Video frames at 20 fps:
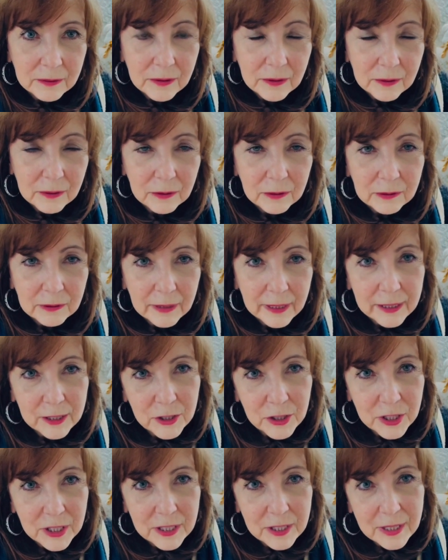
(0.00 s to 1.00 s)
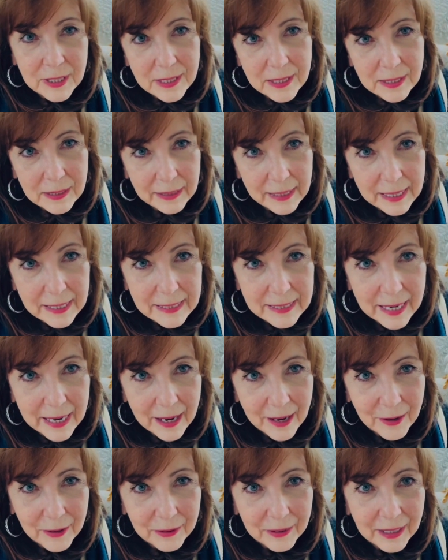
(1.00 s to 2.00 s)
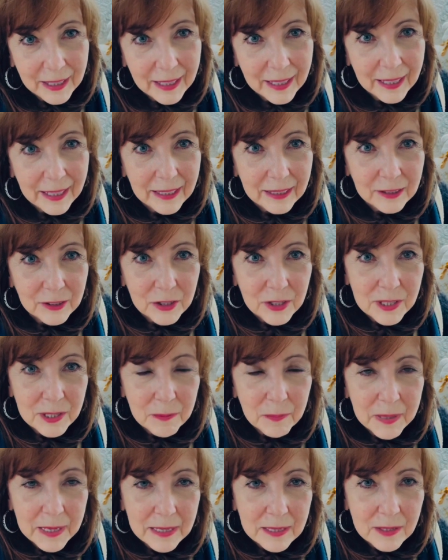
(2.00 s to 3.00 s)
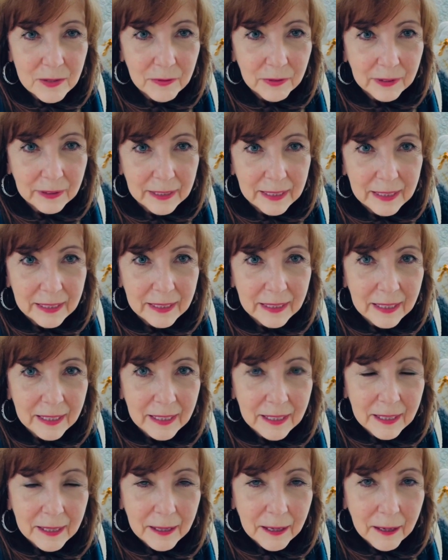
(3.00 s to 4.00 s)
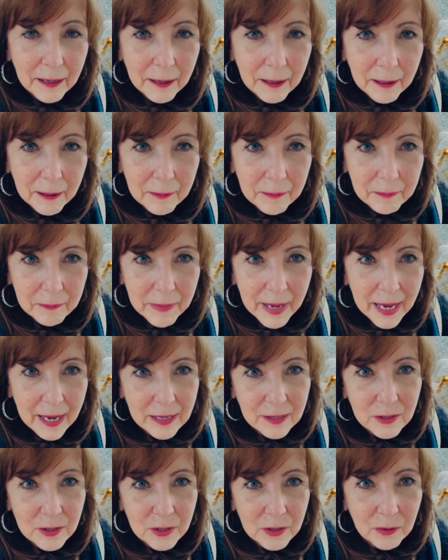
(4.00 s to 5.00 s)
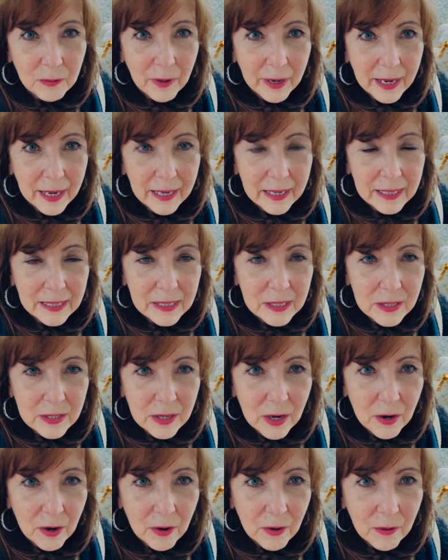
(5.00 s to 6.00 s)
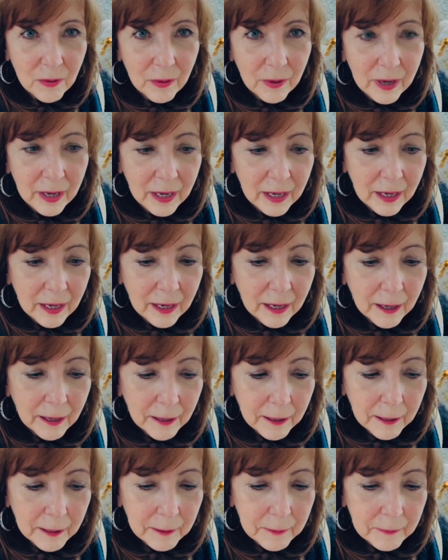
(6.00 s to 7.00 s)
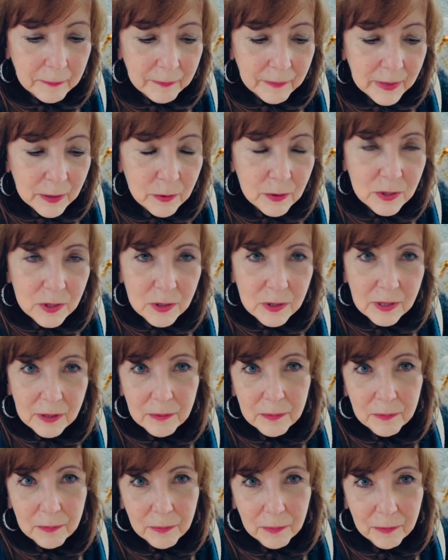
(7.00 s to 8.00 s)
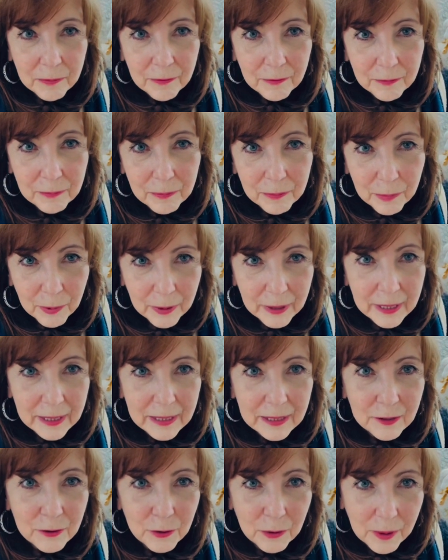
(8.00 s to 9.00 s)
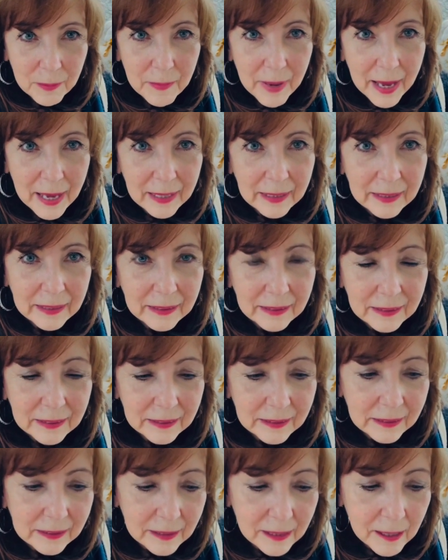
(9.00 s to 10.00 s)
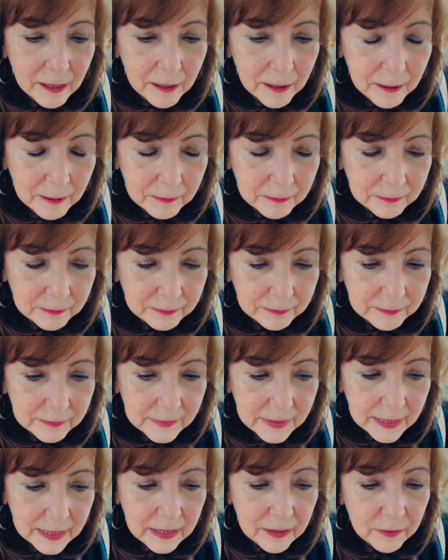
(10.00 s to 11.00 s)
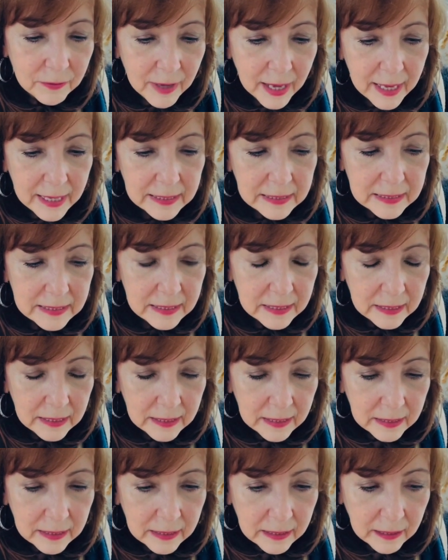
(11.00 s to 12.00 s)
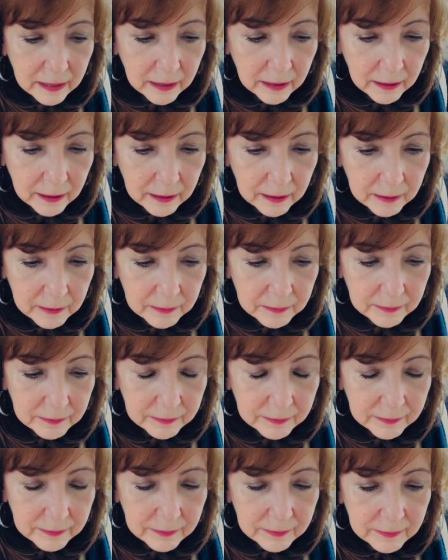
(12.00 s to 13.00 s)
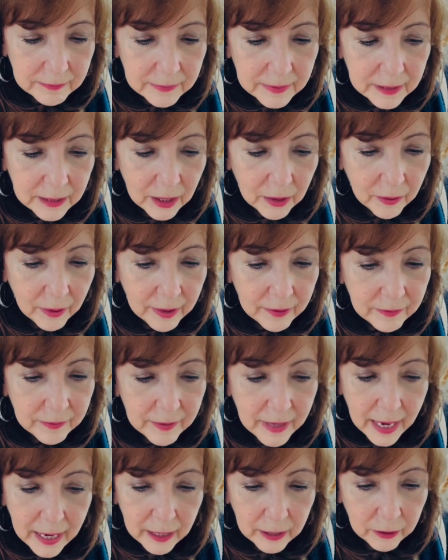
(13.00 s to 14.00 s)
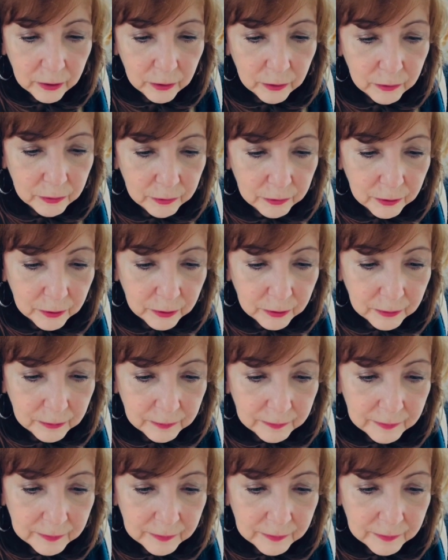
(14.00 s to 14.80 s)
looked like she just laid down and just peacefully um, passed away. So um, it was a pretty traumatic um, event. Um, you know, I've had her for